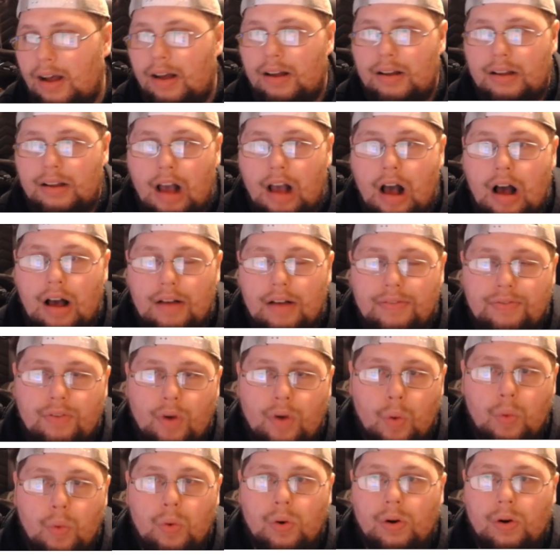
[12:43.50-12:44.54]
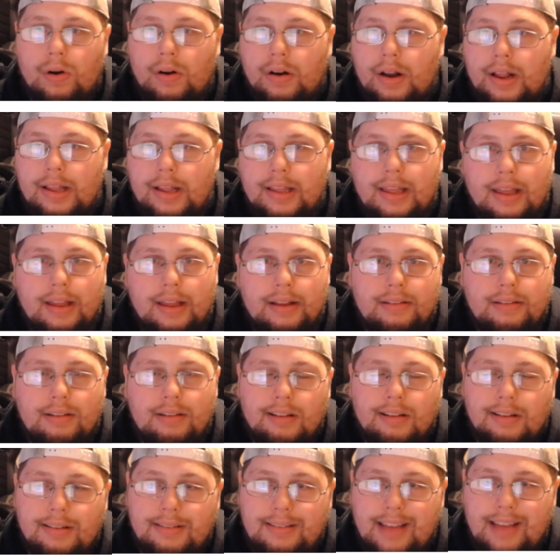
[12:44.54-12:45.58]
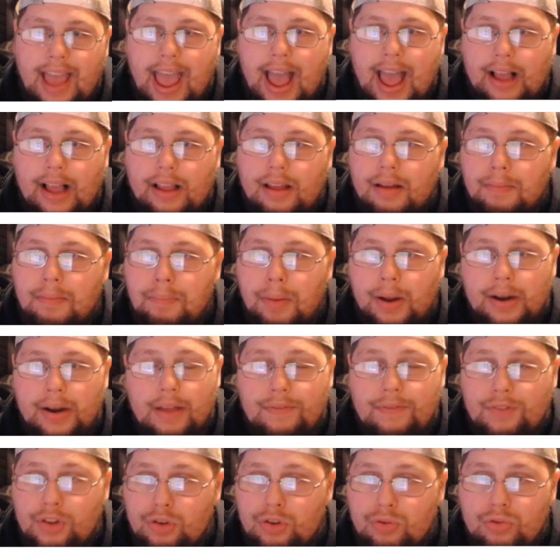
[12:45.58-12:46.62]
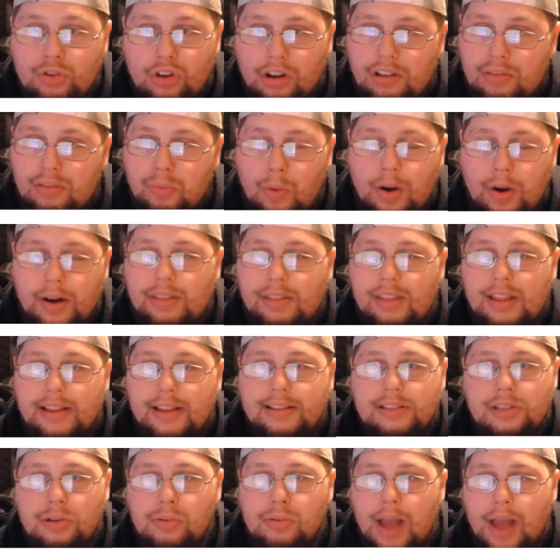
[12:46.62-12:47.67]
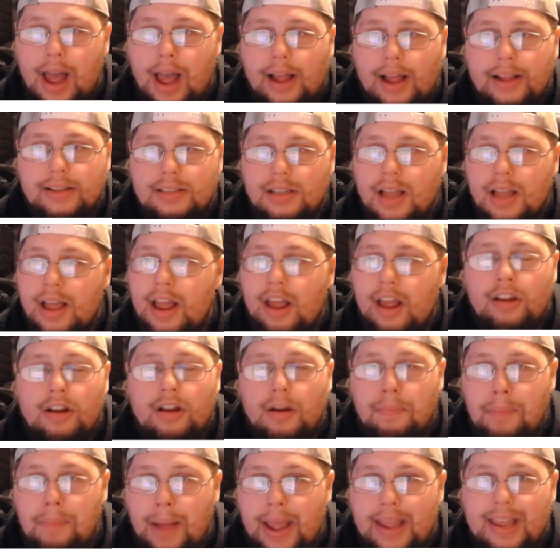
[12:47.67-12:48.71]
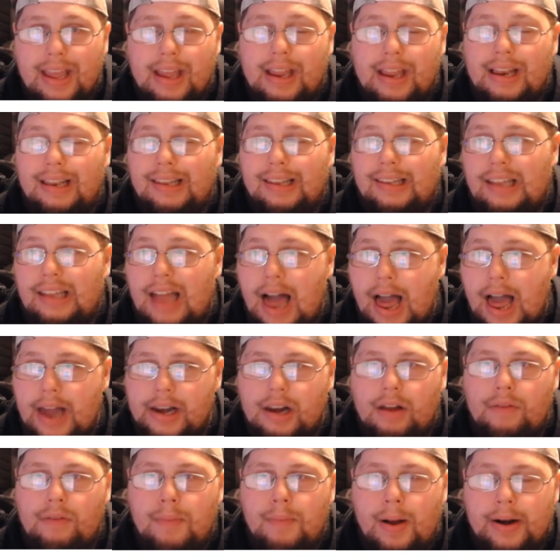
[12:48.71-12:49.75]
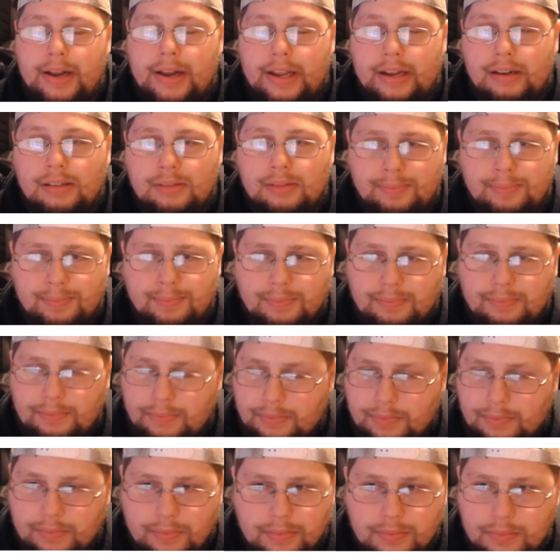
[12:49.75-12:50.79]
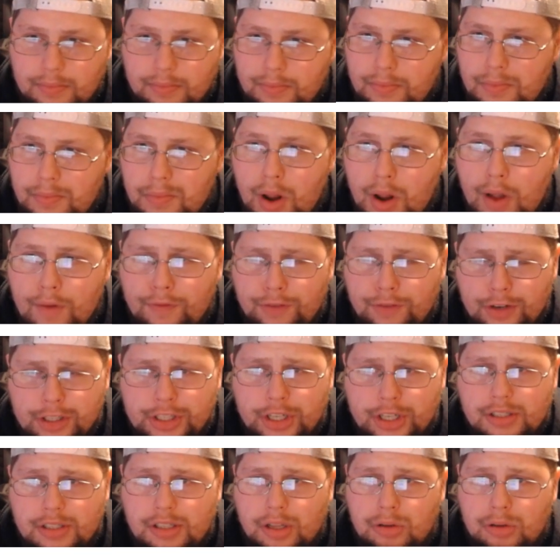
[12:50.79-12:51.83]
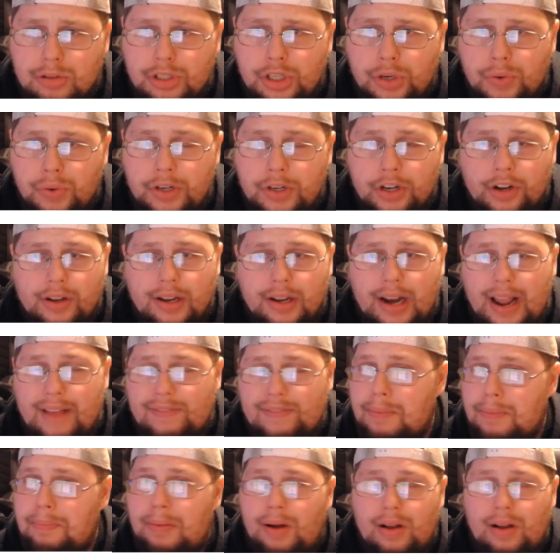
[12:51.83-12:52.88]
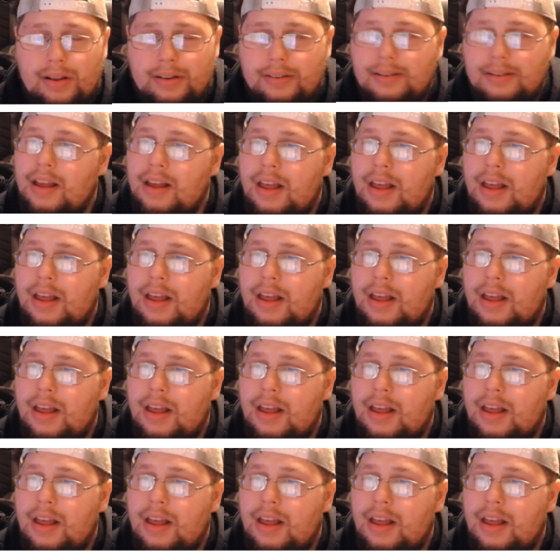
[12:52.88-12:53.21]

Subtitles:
Goff or get Dak. But if you just wanted these two guys, you're paying a lot of money for just those two, and you're going to have to punt